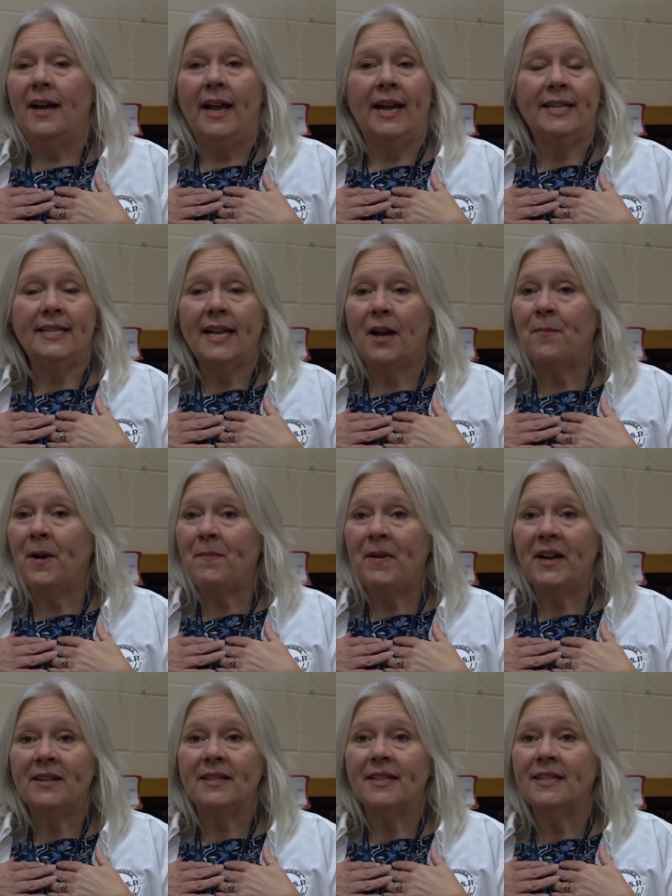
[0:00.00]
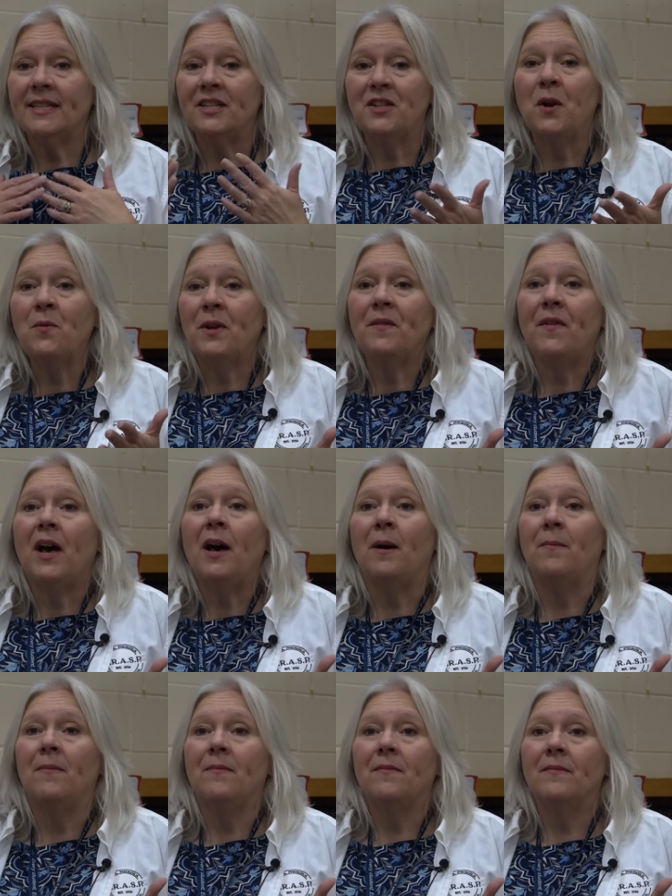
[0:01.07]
and tell my parents, listen, don't give up.